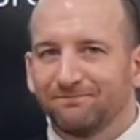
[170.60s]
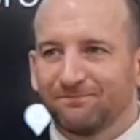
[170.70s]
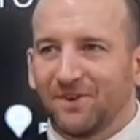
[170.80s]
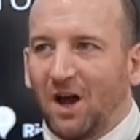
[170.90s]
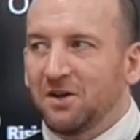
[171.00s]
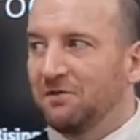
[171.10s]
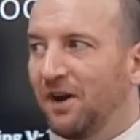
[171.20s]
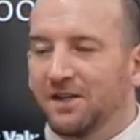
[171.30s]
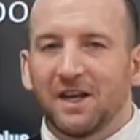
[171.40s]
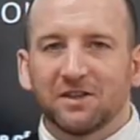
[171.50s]
kind of
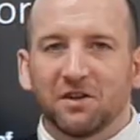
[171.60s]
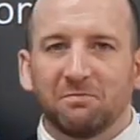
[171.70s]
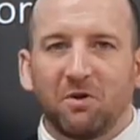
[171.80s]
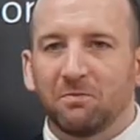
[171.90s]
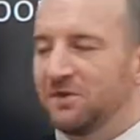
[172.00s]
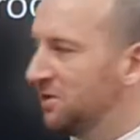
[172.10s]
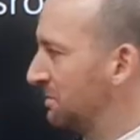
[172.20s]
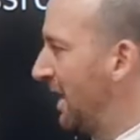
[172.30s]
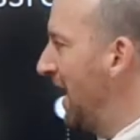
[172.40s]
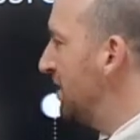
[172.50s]
ideas that have popped into
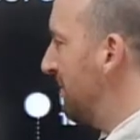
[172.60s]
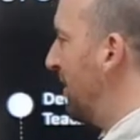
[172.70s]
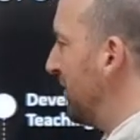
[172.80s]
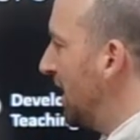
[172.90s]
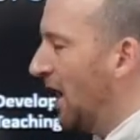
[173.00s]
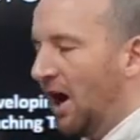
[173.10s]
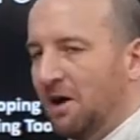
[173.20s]
my head about it.